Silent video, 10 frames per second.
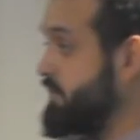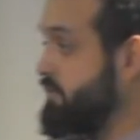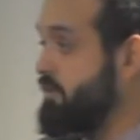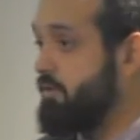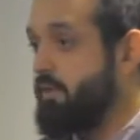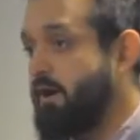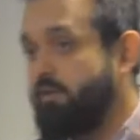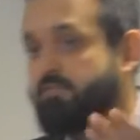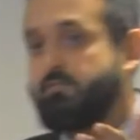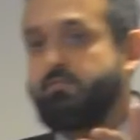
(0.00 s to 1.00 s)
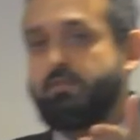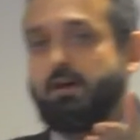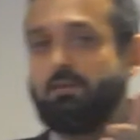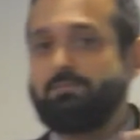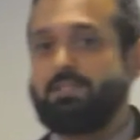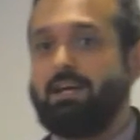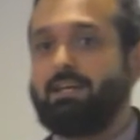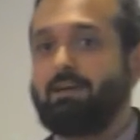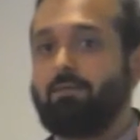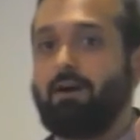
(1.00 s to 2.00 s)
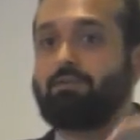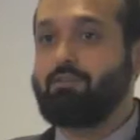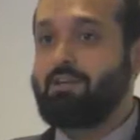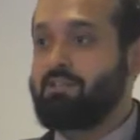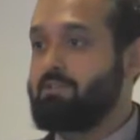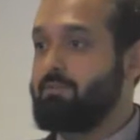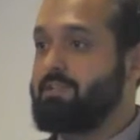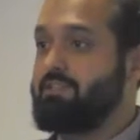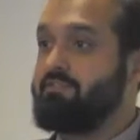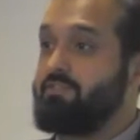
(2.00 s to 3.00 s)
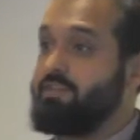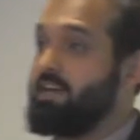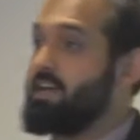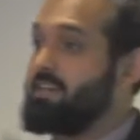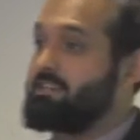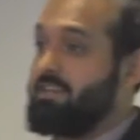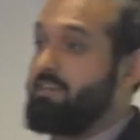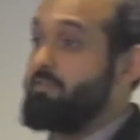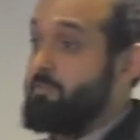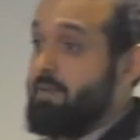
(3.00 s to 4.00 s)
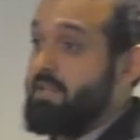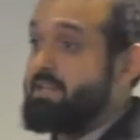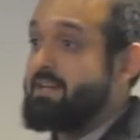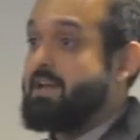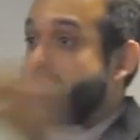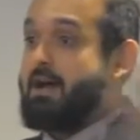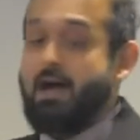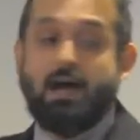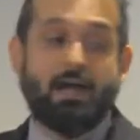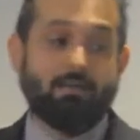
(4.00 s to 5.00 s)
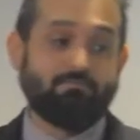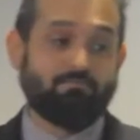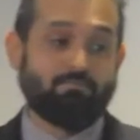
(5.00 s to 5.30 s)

You know how if I'm signing up 100 customers and 50 are canceling every month, I'm